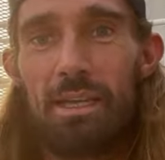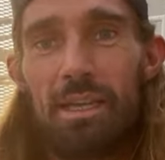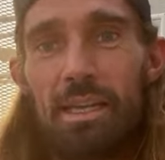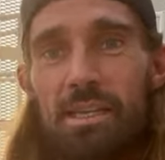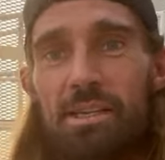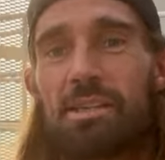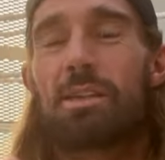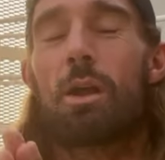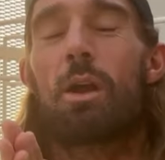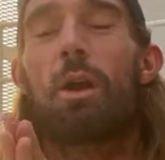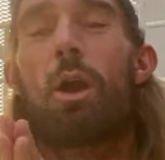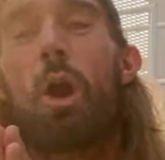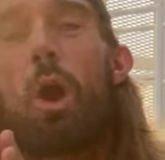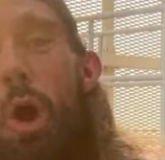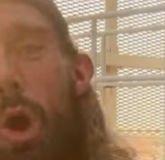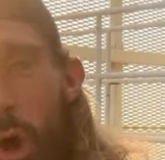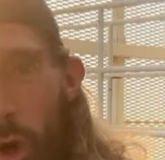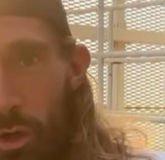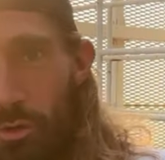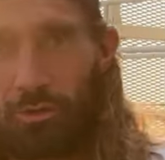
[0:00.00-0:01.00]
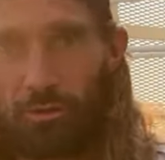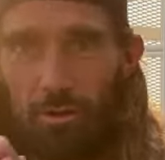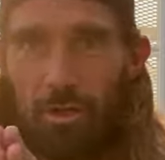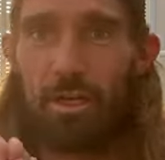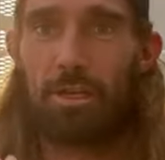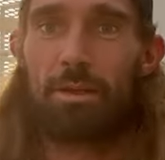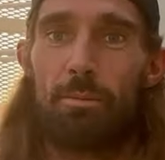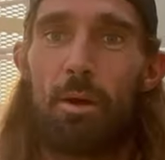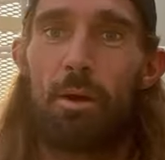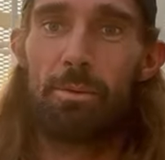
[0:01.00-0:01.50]
it's hot
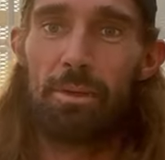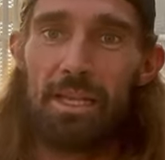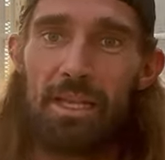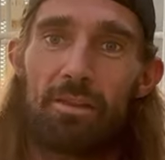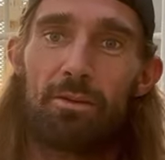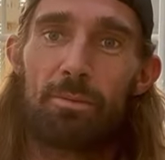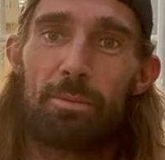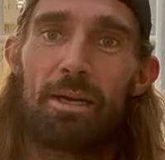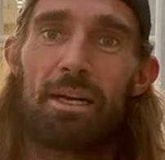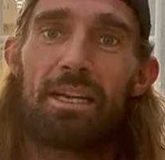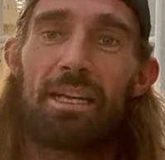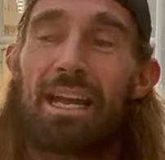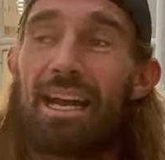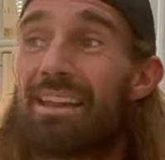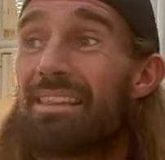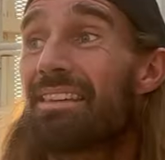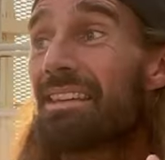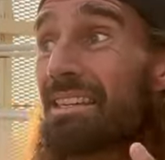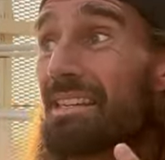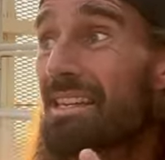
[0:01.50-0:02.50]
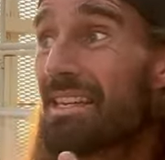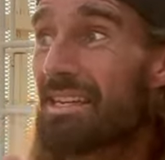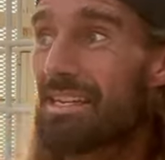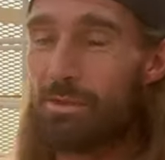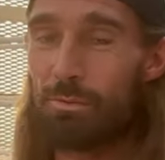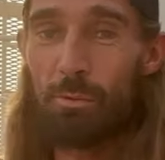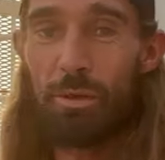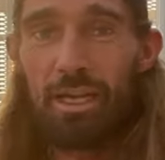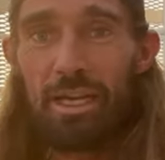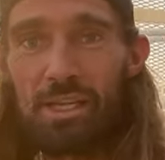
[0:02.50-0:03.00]
at the moment in Dubai, and
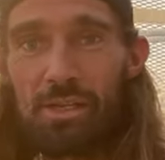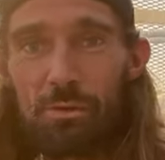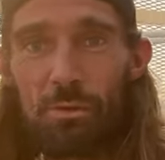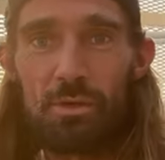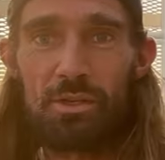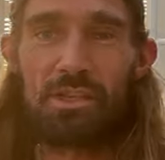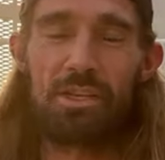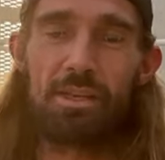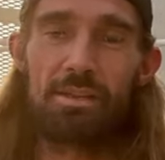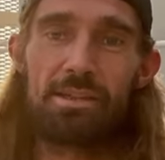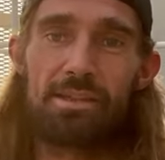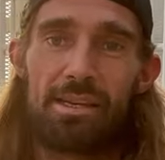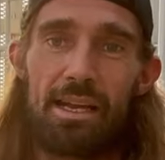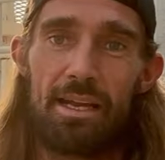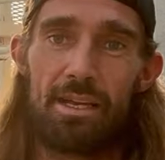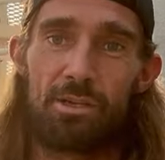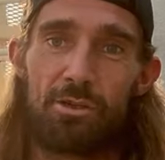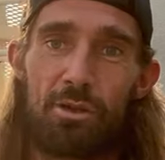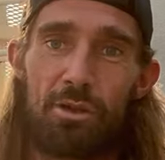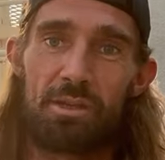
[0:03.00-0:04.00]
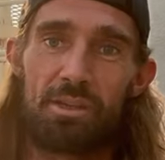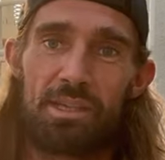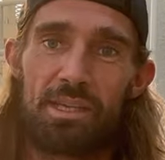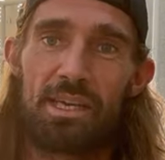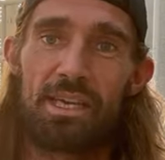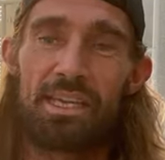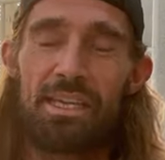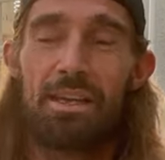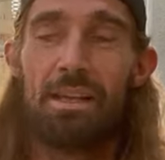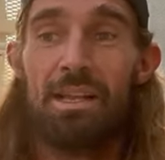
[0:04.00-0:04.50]
we're getting towards sunset, as you can
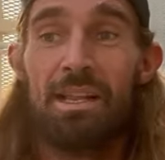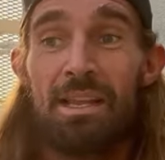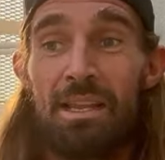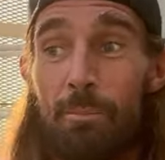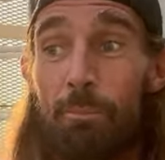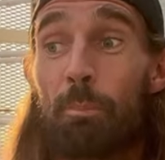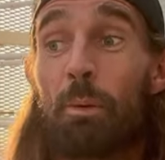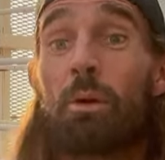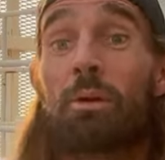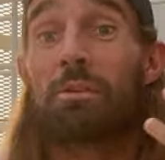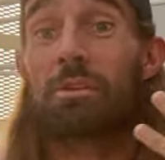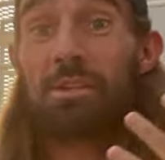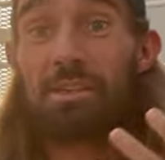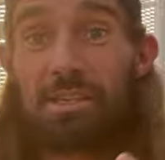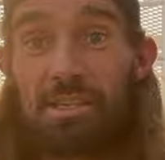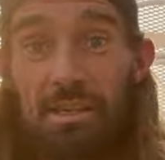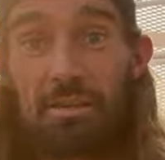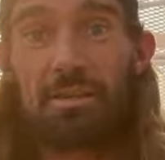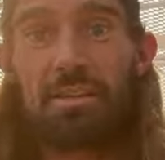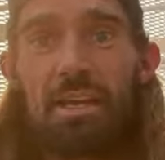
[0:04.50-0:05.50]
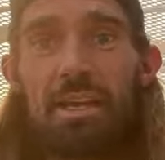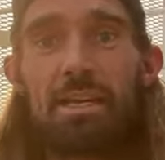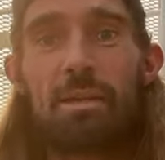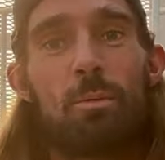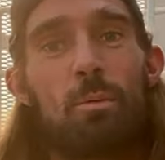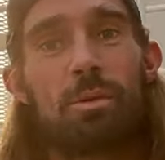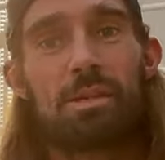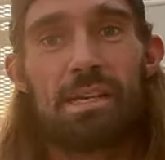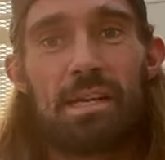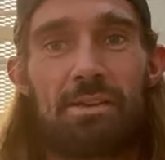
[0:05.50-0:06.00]
see. But Sunday
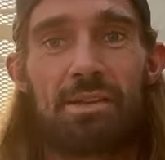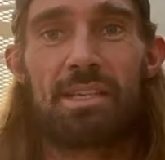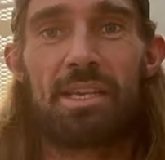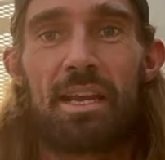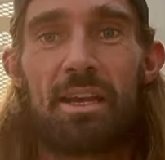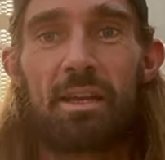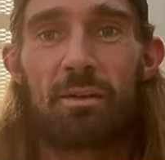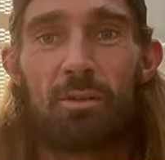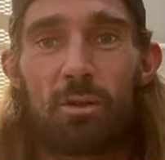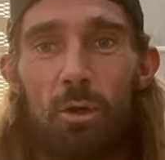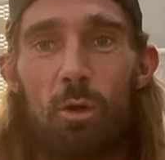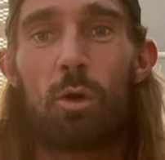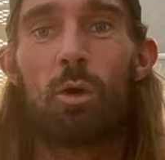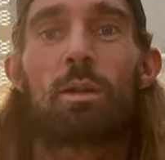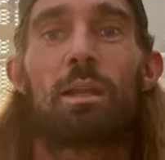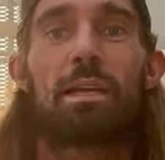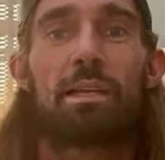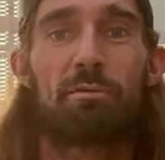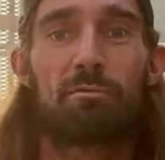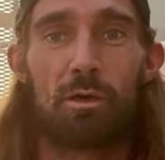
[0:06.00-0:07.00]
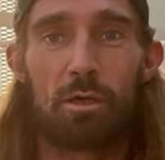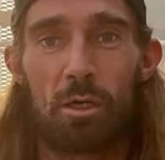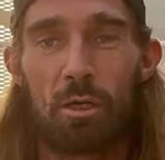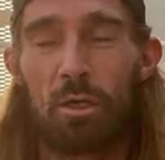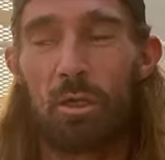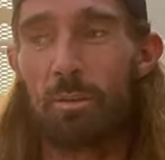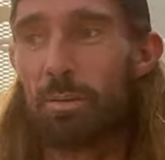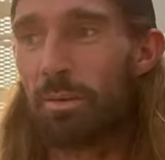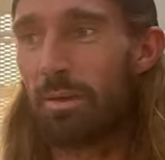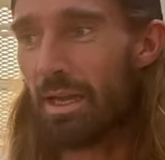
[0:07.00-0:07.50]
was our second all-in run
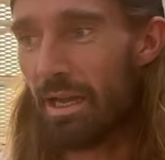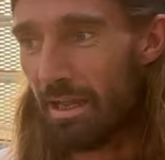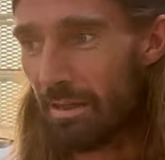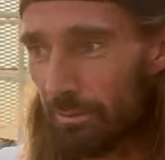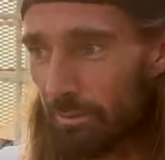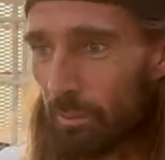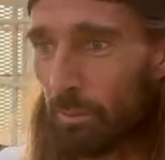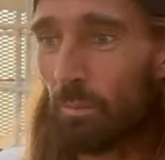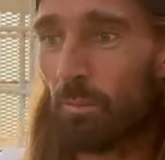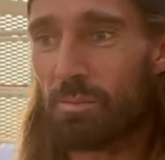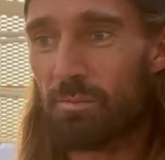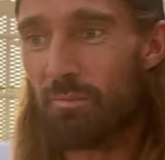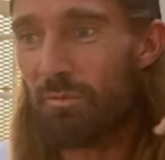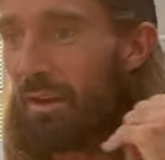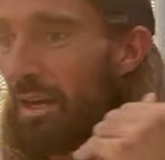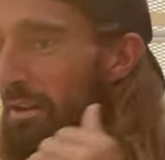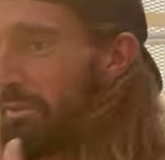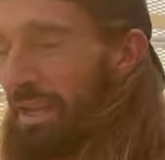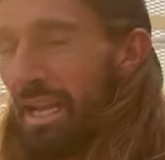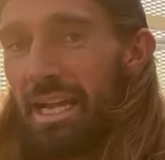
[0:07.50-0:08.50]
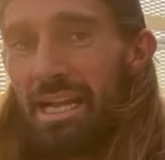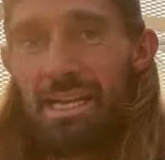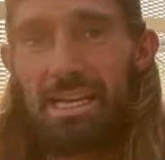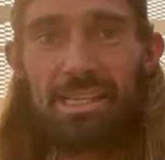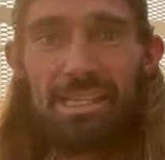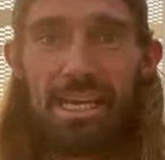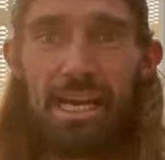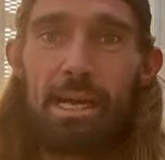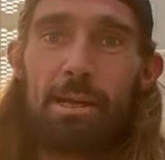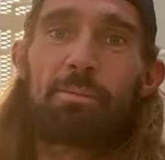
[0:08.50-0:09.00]
club, and 5K
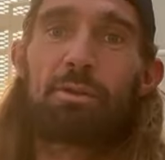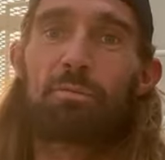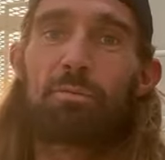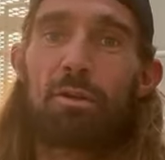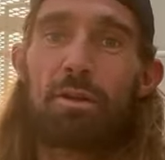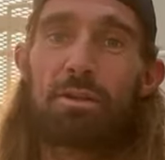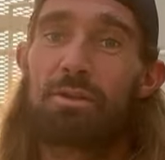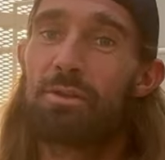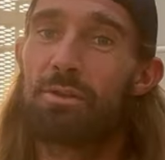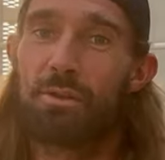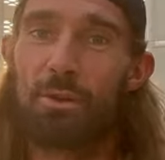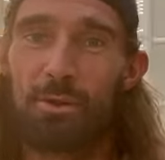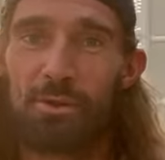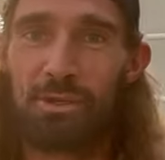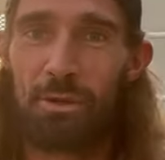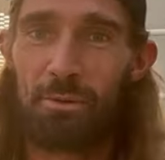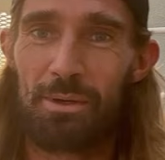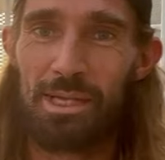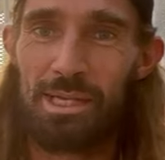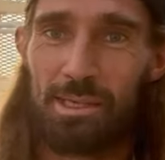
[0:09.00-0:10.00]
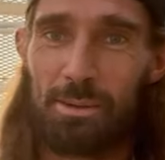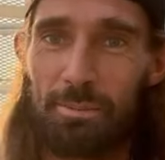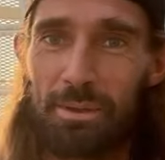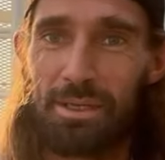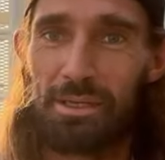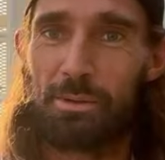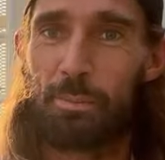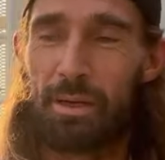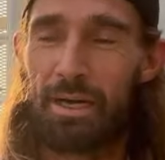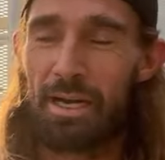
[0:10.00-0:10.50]
timed run, not so dissimilar
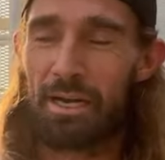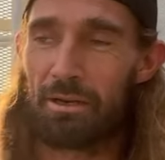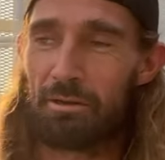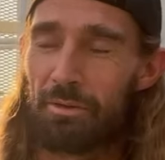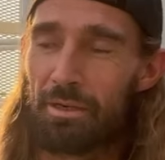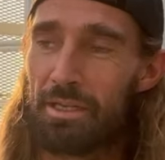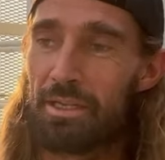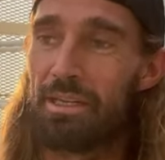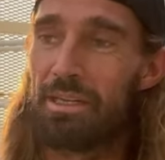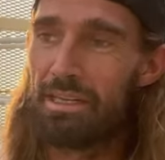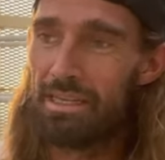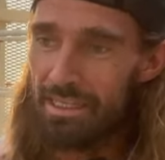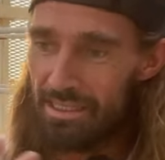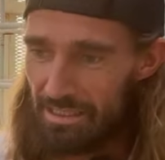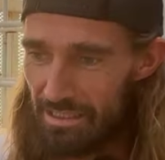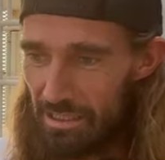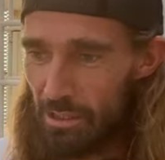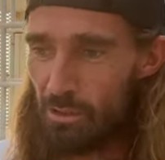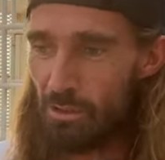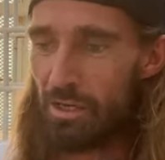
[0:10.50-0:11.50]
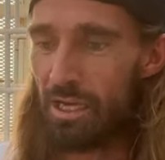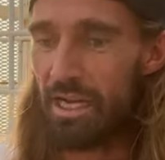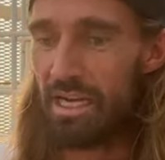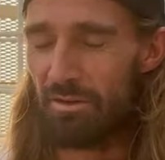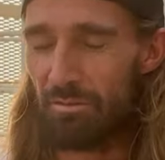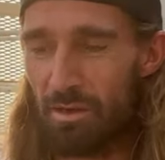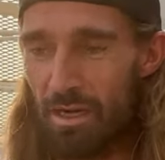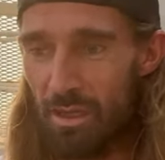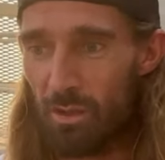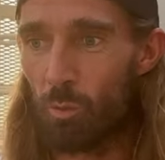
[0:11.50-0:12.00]
to parkrun in the UK and
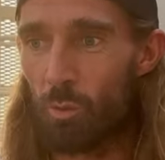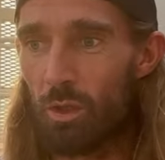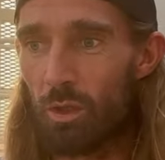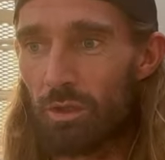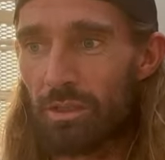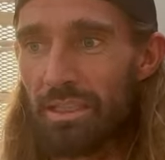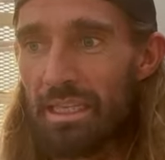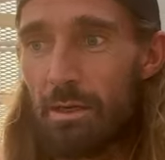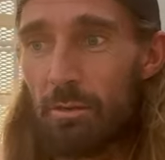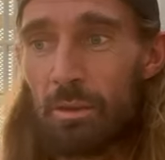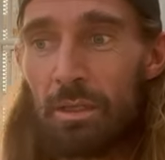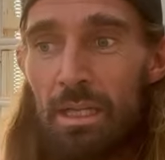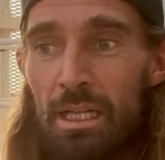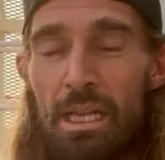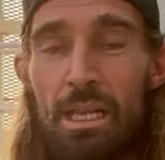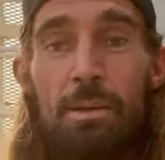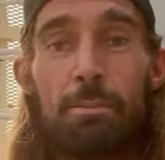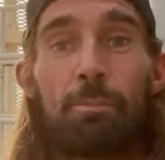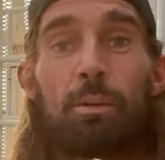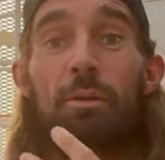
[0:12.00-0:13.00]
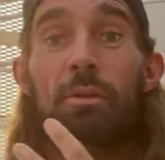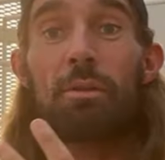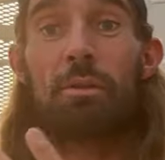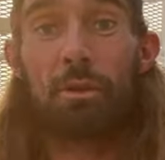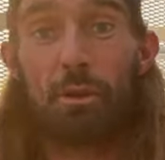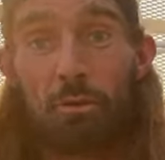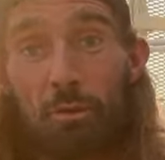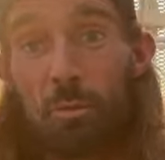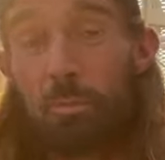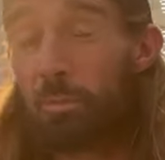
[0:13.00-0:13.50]
around the world now. But the
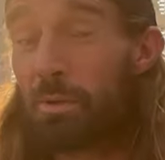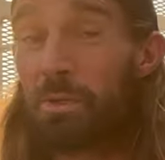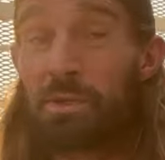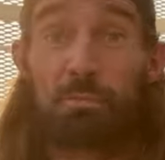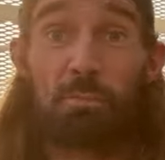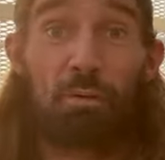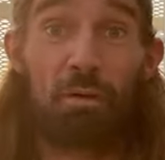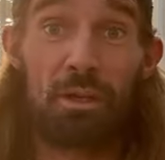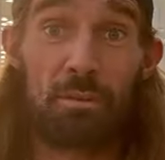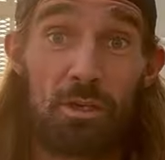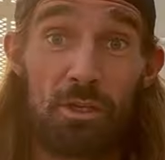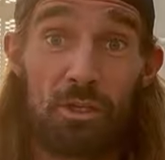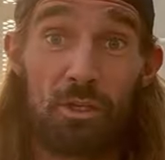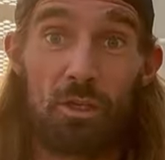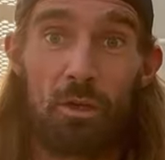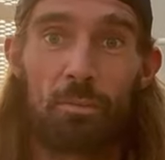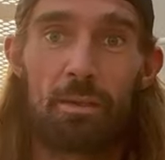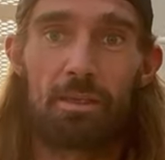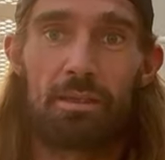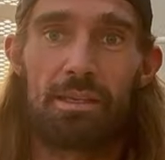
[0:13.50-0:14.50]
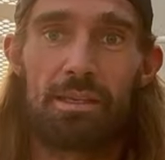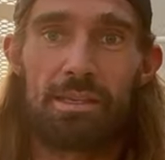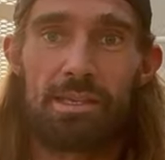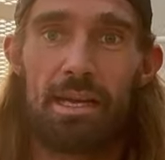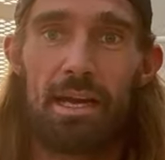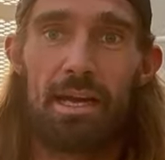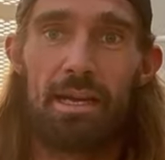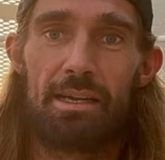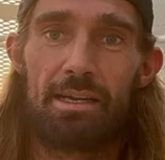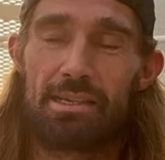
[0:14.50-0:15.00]
group has pretty much doubled in
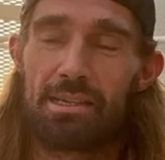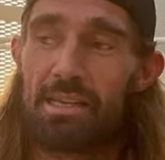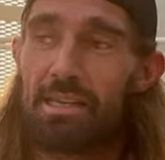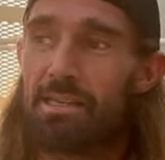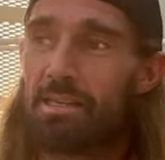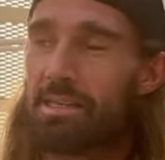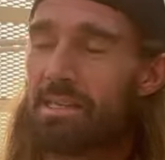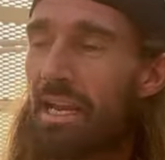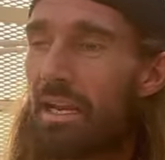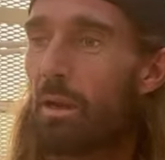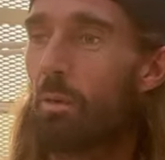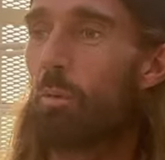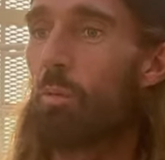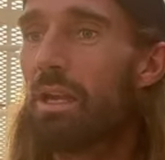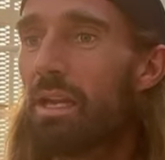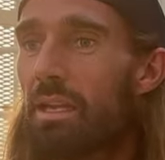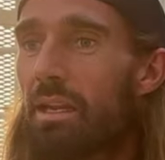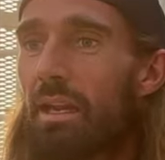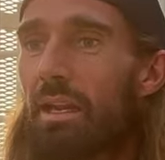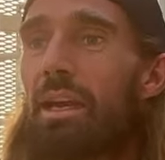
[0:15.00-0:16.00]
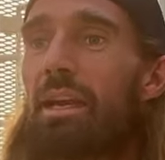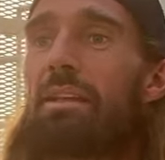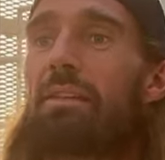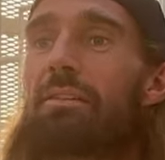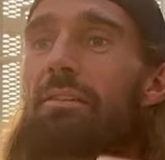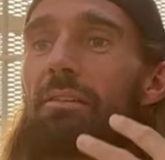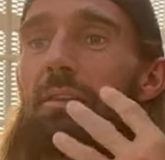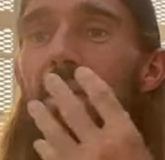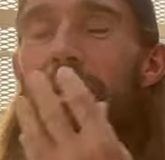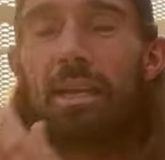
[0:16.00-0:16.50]
size in the second week,
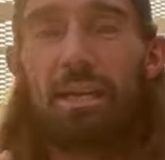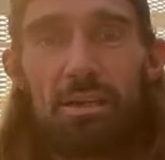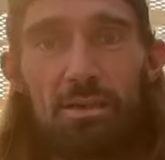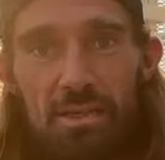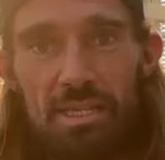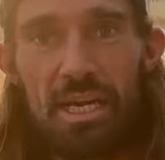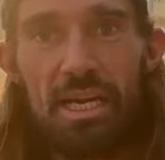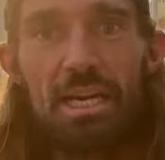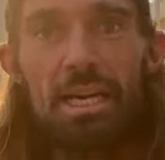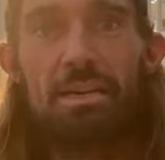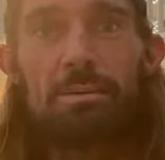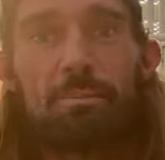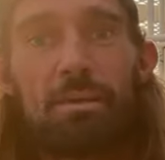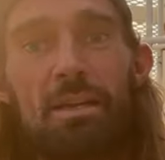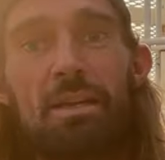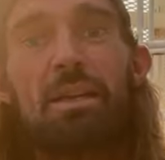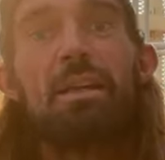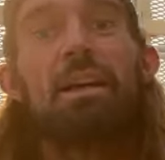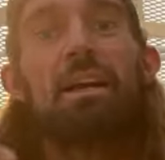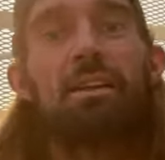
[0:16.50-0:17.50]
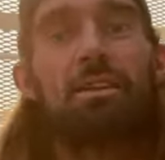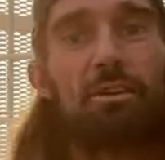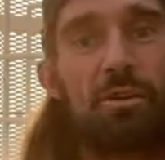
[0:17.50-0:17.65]
and you get your time, and